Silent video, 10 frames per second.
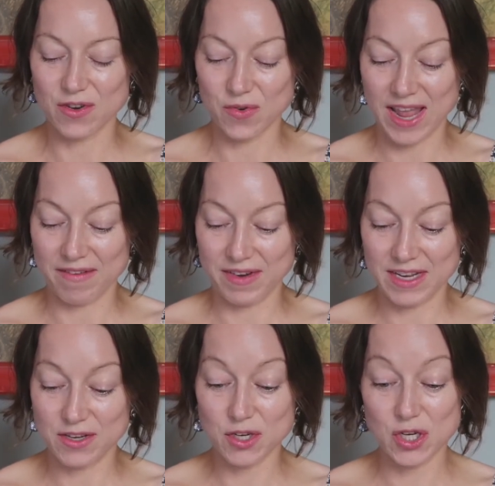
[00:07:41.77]
don't have
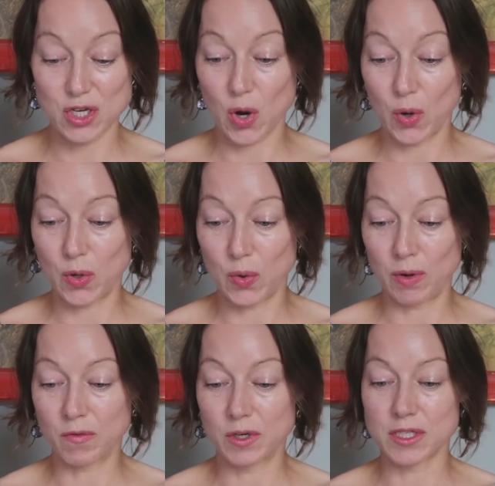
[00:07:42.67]
any to show you,
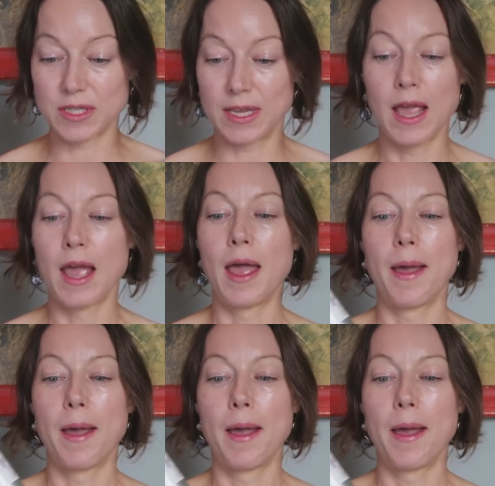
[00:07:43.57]
unfortunately,